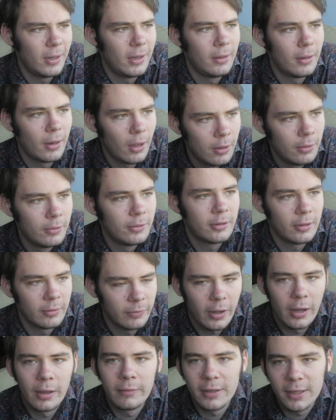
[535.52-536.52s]
are no
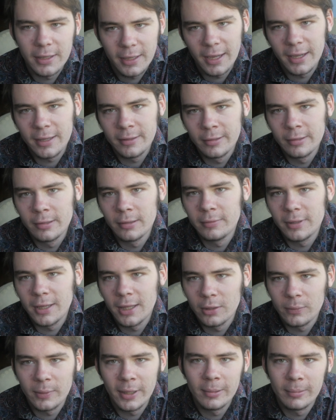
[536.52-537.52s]
surviving cases of the
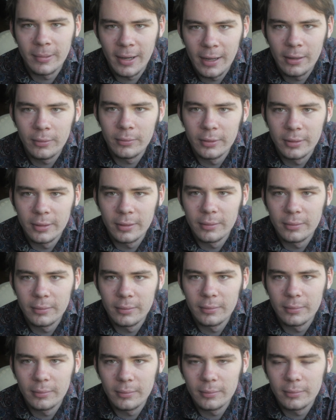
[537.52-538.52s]
other way around,
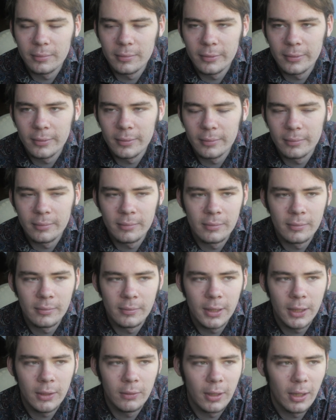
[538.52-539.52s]

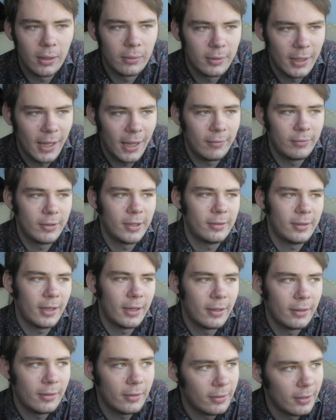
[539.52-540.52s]
you know, that have
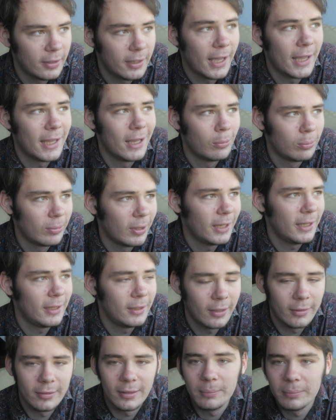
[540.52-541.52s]
descendants today, it really
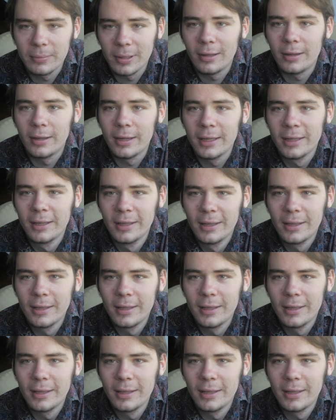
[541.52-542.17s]
does imply